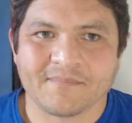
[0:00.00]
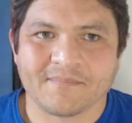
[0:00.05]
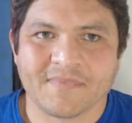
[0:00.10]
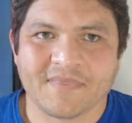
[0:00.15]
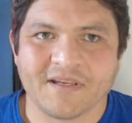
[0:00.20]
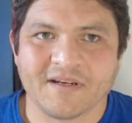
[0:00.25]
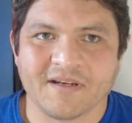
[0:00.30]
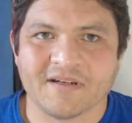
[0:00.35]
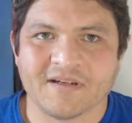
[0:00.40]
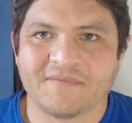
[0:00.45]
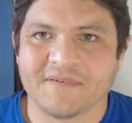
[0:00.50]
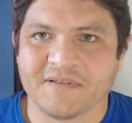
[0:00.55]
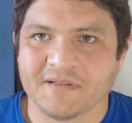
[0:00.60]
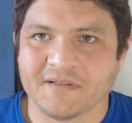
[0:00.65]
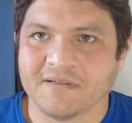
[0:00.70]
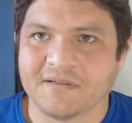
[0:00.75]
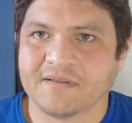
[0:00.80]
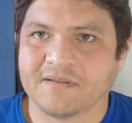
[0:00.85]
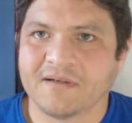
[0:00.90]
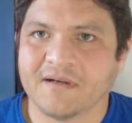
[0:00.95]
they're gonna
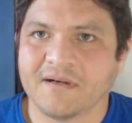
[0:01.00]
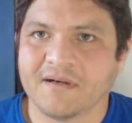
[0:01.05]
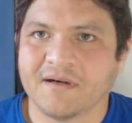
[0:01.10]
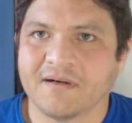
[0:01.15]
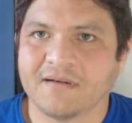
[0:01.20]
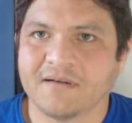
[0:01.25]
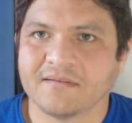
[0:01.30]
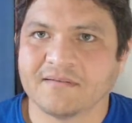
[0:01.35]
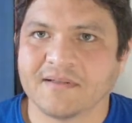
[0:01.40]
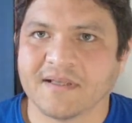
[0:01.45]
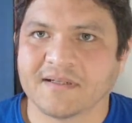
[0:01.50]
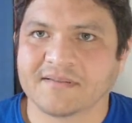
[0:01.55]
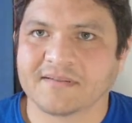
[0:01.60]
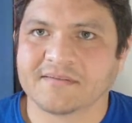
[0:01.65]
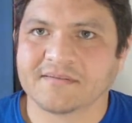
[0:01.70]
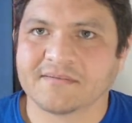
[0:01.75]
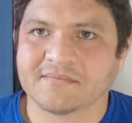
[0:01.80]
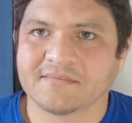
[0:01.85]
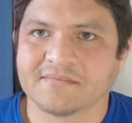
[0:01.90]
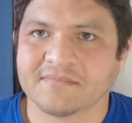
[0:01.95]
feel like
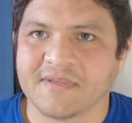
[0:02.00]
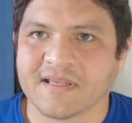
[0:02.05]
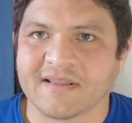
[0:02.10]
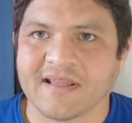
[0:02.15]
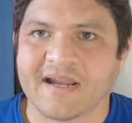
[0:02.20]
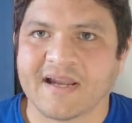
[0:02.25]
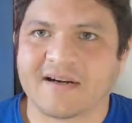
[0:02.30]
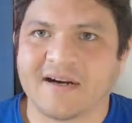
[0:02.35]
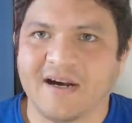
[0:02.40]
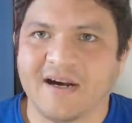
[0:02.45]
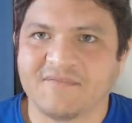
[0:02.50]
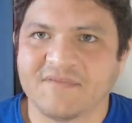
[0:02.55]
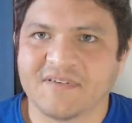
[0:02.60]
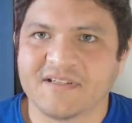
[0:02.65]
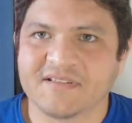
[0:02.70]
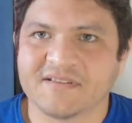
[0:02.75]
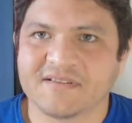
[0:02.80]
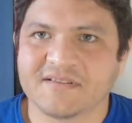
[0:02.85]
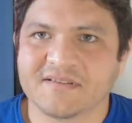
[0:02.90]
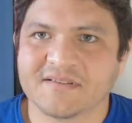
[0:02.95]
they lack
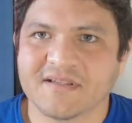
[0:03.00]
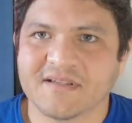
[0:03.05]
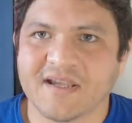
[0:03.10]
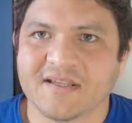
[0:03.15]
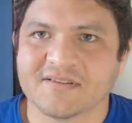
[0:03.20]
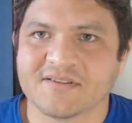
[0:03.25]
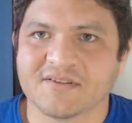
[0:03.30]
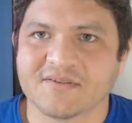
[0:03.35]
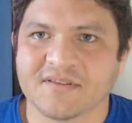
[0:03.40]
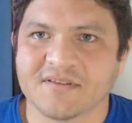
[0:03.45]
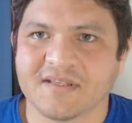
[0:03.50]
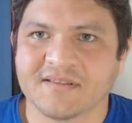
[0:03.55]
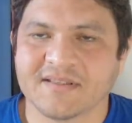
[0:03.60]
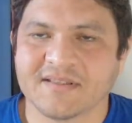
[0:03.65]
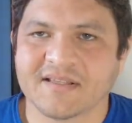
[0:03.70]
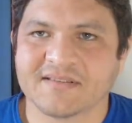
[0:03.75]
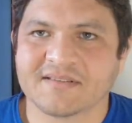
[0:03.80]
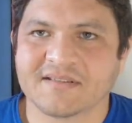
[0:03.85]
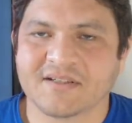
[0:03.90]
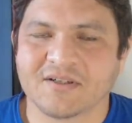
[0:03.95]
confidence, and so then
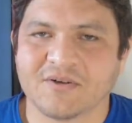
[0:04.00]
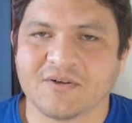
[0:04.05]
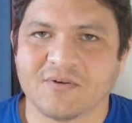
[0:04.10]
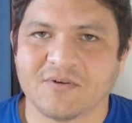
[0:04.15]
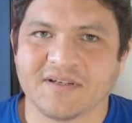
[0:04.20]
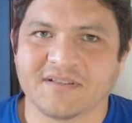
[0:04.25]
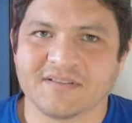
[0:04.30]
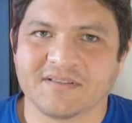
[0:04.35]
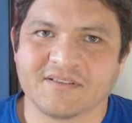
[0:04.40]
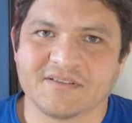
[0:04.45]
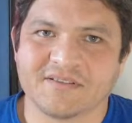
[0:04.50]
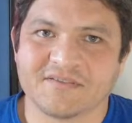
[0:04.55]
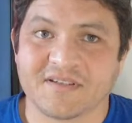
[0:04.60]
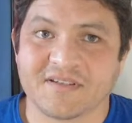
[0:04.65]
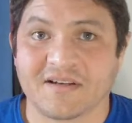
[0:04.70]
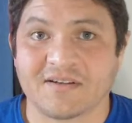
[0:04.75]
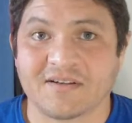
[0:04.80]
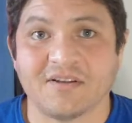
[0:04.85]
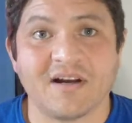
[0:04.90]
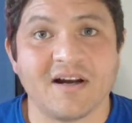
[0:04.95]
that's going to
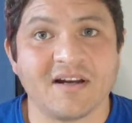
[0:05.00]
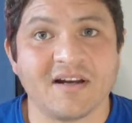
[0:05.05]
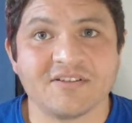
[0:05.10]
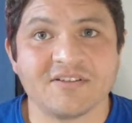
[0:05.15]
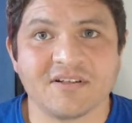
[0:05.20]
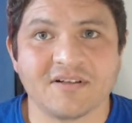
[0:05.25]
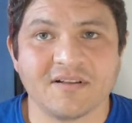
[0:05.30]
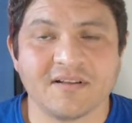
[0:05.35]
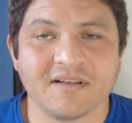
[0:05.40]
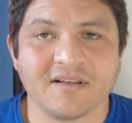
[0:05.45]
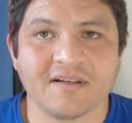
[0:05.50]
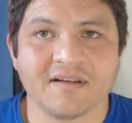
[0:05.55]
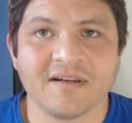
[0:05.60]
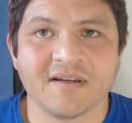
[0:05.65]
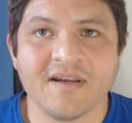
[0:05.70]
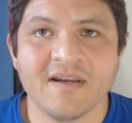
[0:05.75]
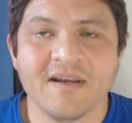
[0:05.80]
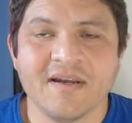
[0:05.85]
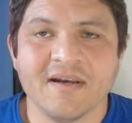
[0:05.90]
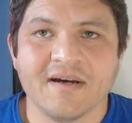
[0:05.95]
psychologically
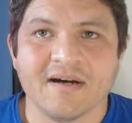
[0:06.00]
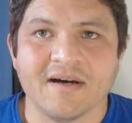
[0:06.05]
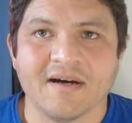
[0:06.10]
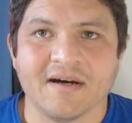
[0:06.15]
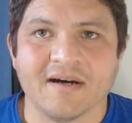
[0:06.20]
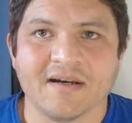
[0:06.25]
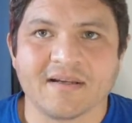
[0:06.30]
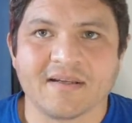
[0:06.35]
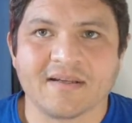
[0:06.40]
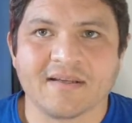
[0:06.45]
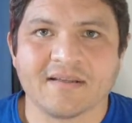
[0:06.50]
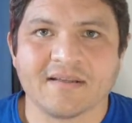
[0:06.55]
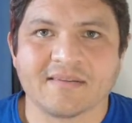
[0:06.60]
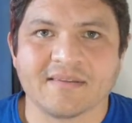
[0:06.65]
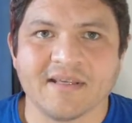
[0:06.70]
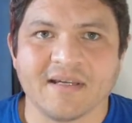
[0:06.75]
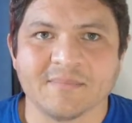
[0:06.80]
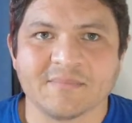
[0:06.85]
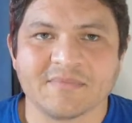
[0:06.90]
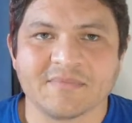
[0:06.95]
get
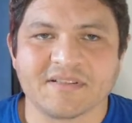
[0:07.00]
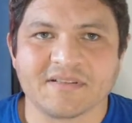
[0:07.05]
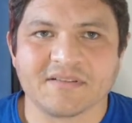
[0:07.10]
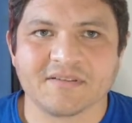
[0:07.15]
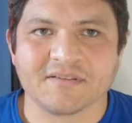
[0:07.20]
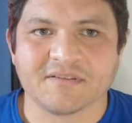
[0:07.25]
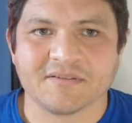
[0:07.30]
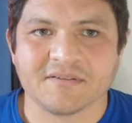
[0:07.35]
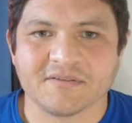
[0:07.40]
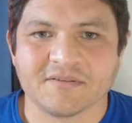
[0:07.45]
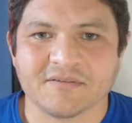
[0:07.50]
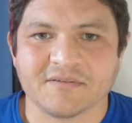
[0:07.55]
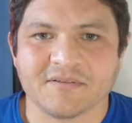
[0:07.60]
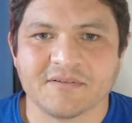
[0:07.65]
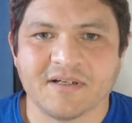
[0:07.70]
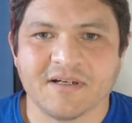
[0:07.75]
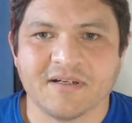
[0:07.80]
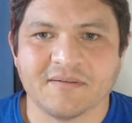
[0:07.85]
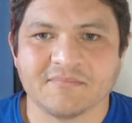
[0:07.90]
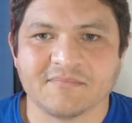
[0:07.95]
them to
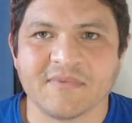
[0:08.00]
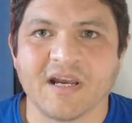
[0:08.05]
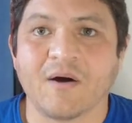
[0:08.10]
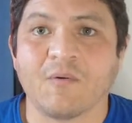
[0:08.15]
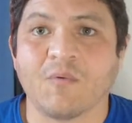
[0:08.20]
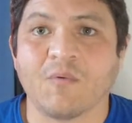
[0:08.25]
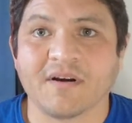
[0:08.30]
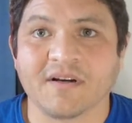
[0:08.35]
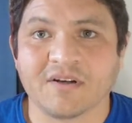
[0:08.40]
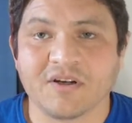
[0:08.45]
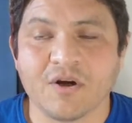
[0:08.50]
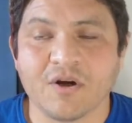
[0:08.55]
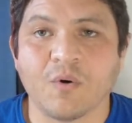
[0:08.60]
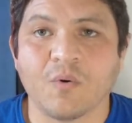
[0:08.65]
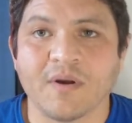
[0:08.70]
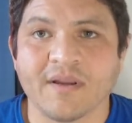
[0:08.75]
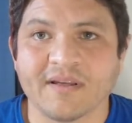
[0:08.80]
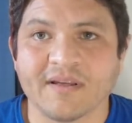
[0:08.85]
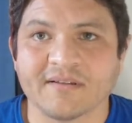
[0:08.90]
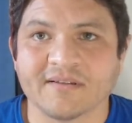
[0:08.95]
not want to
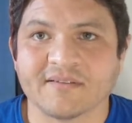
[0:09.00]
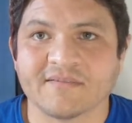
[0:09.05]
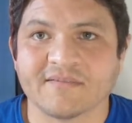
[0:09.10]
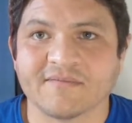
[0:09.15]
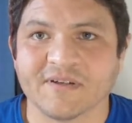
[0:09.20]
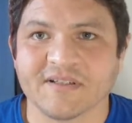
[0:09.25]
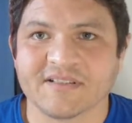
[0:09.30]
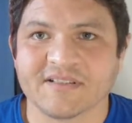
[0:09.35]
go in for a